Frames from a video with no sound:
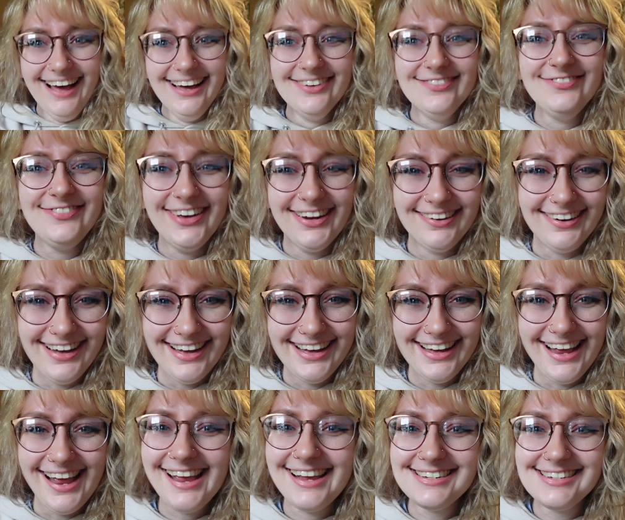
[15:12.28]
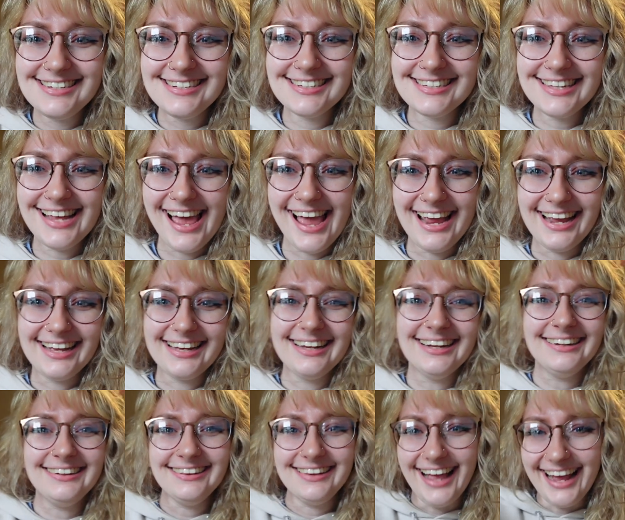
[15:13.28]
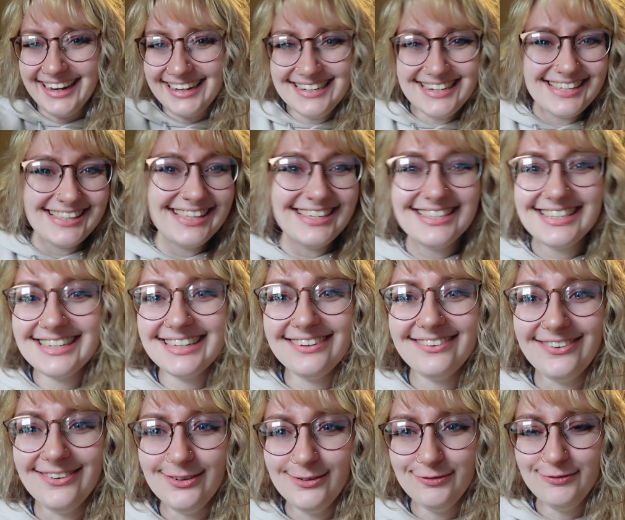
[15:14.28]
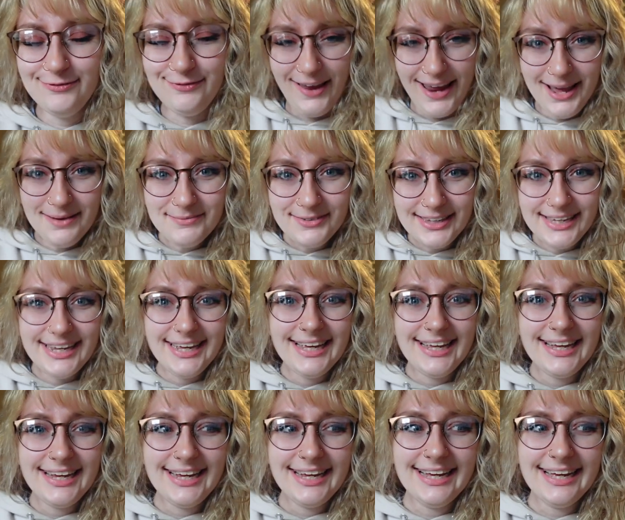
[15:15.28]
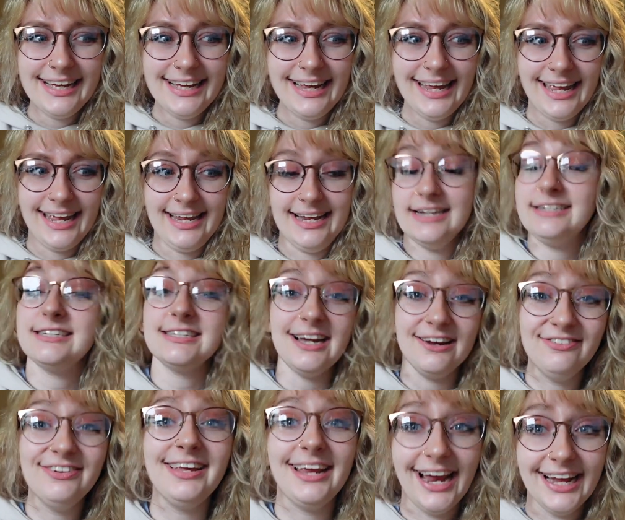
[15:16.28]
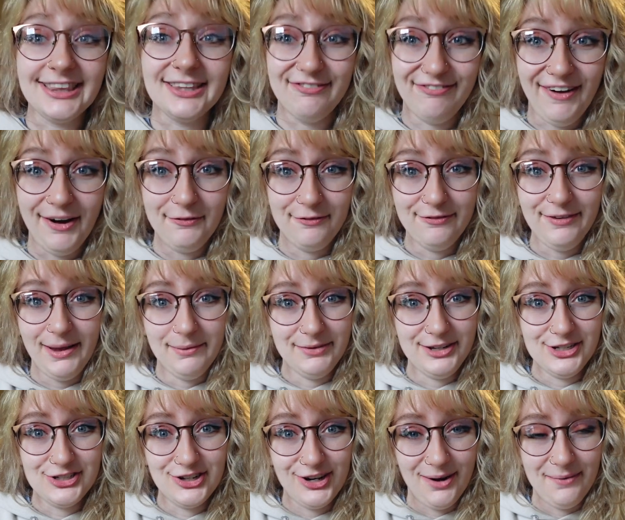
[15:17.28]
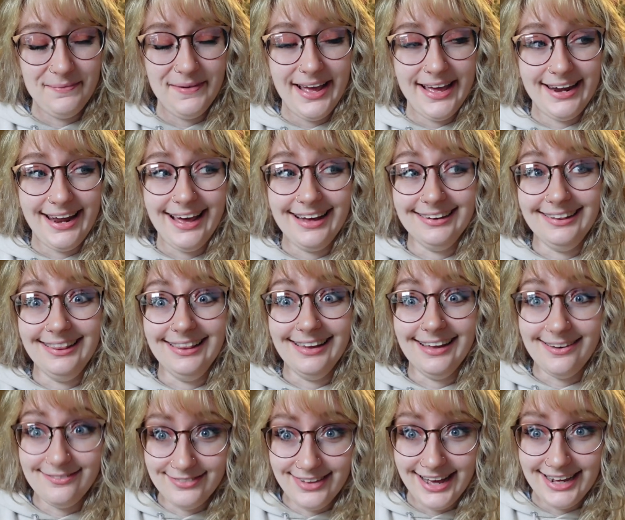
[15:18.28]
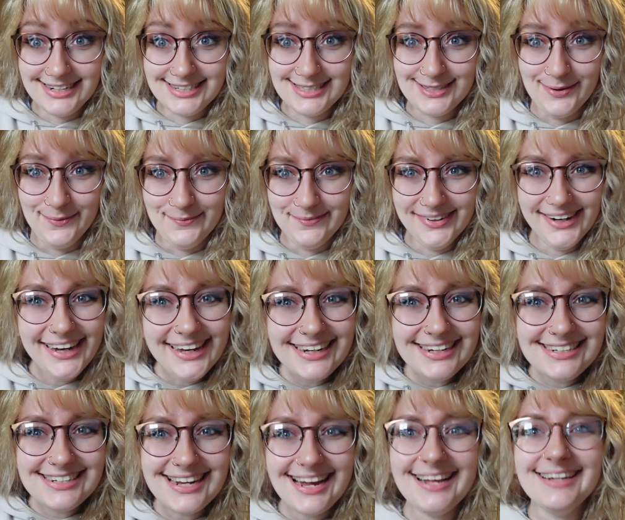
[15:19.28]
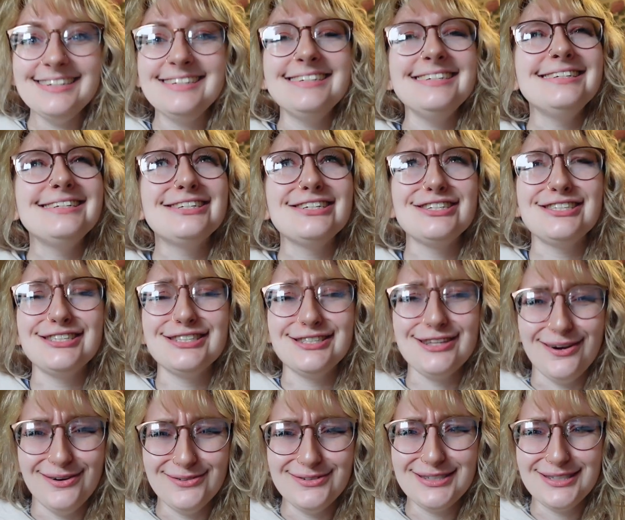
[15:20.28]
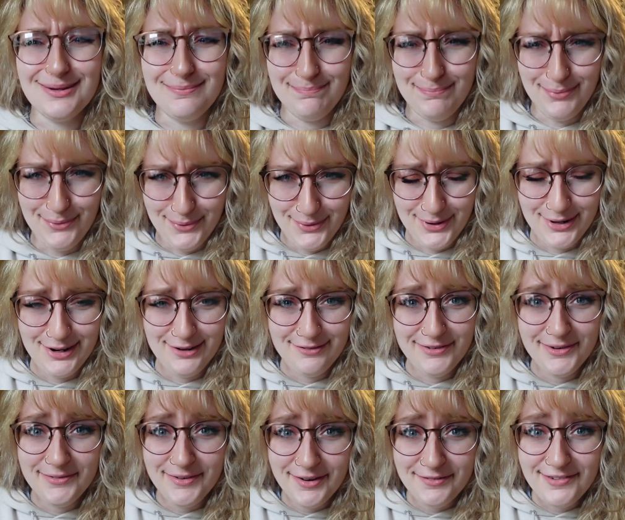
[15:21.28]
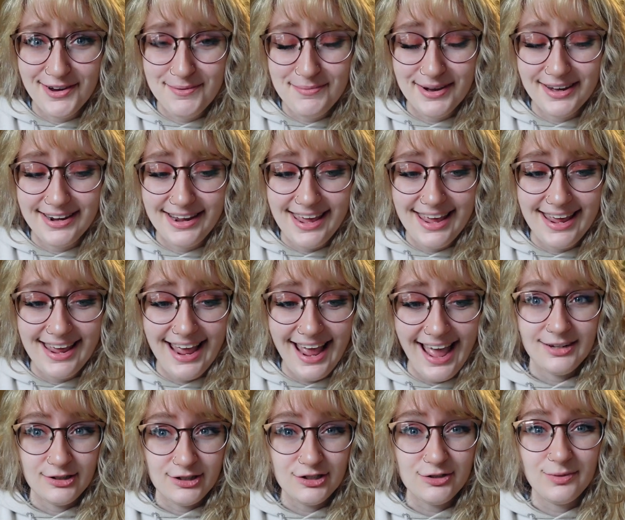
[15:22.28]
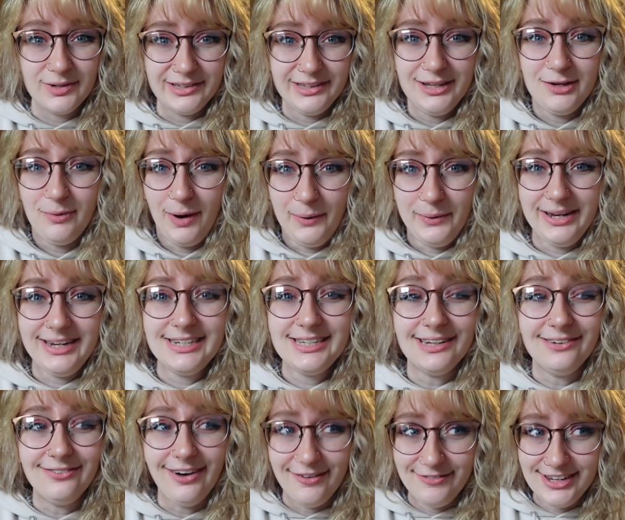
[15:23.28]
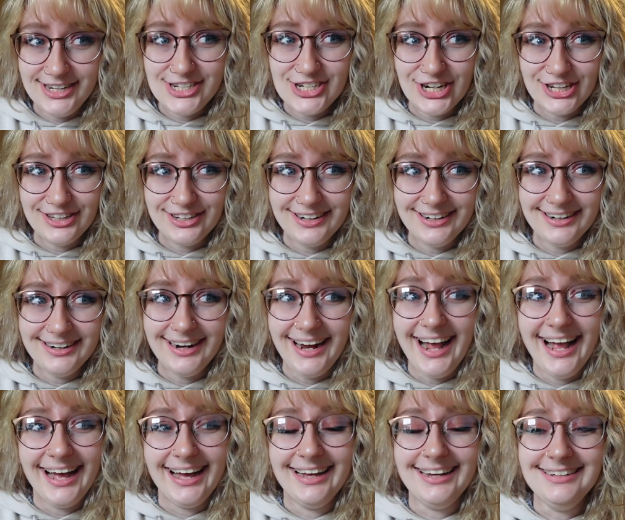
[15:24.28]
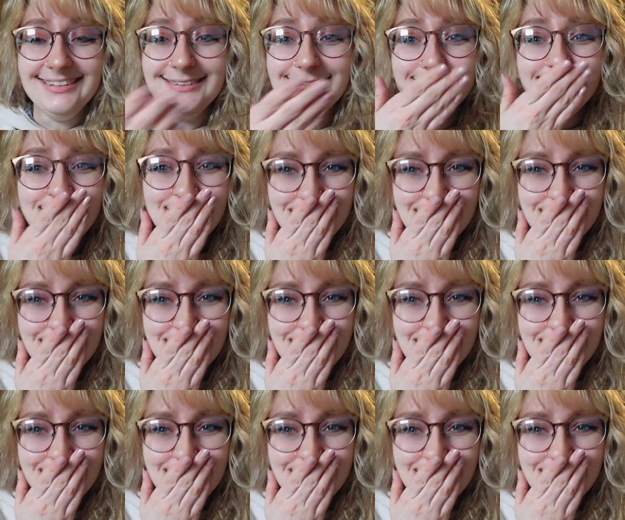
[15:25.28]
Vera is just like collecting this little family. It's definitely got the found family trope and I love that so much. And she's just so supportive of everybody. They're just really growing to love each other and